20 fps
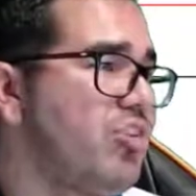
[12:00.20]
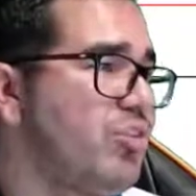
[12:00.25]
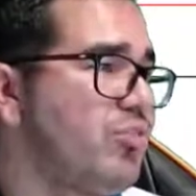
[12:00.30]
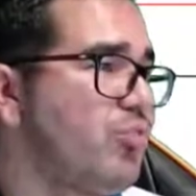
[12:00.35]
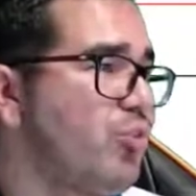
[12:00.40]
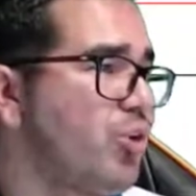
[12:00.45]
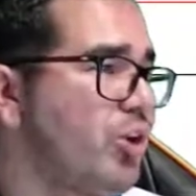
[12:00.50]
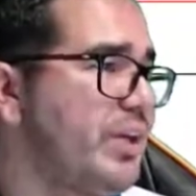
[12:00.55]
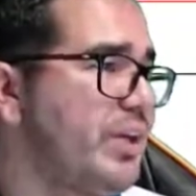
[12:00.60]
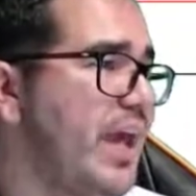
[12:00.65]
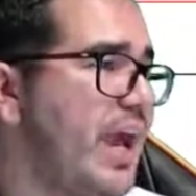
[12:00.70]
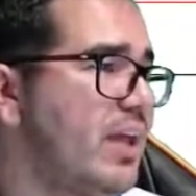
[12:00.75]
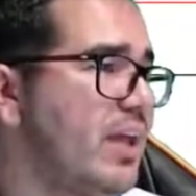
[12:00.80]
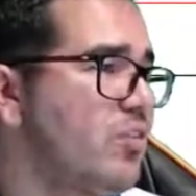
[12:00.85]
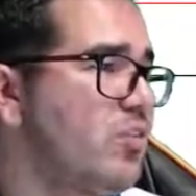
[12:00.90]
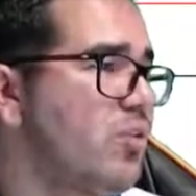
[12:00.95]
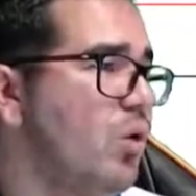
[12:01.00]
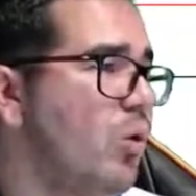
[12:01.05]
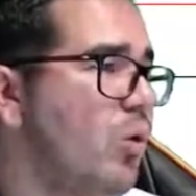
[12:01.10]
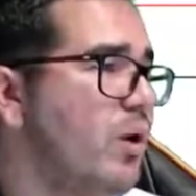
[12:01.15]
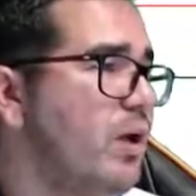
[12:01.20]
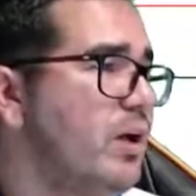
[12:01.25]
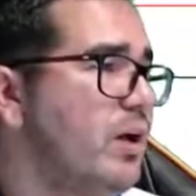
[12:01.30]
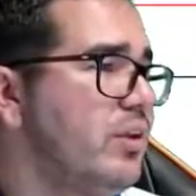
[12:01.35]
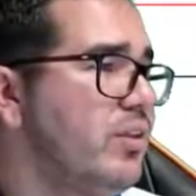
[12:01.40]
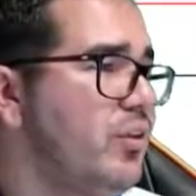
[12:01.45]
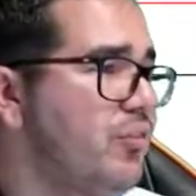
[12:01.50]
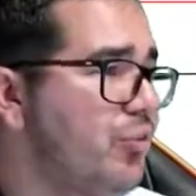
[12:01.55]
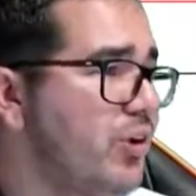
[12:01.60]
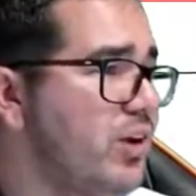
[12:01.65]
that. So the
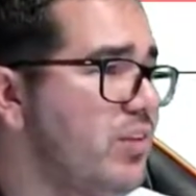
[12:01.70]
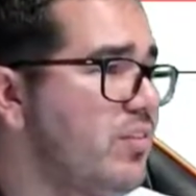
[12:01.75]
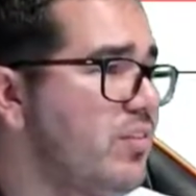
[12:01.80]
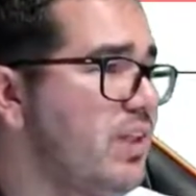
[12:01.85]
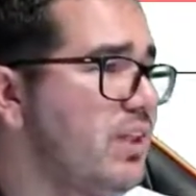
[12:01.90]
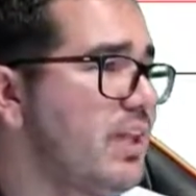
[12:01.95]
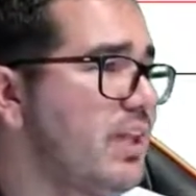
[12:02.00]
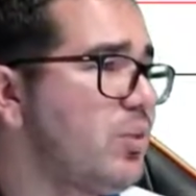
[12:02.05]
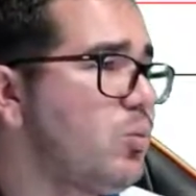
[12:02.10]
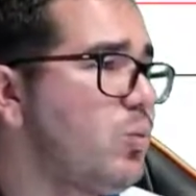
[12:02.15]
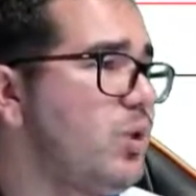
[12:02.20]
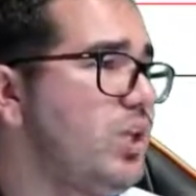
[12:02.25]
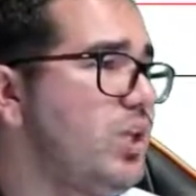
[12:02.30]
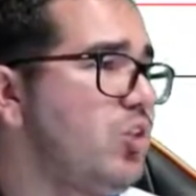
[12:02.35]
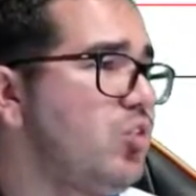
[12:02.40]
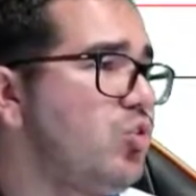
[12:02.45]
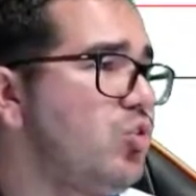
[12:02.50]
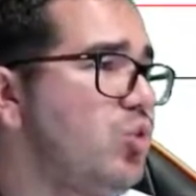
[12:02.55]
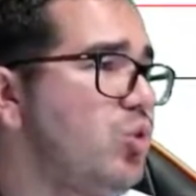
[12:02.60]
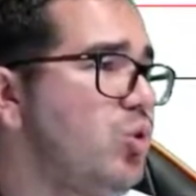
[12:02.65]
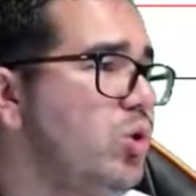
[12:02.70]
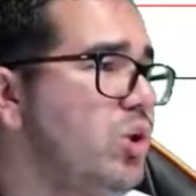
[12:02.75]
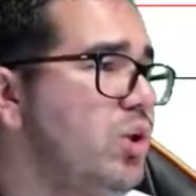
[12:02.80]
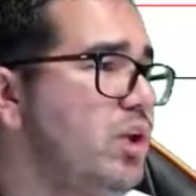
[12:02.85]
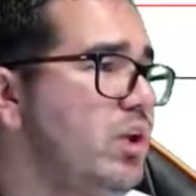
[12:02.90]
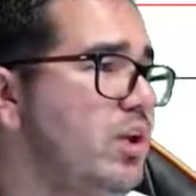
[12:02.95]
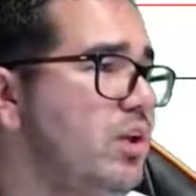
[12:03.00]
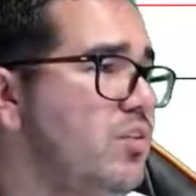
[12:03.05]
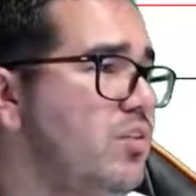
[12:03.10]
first thing that we need to do here is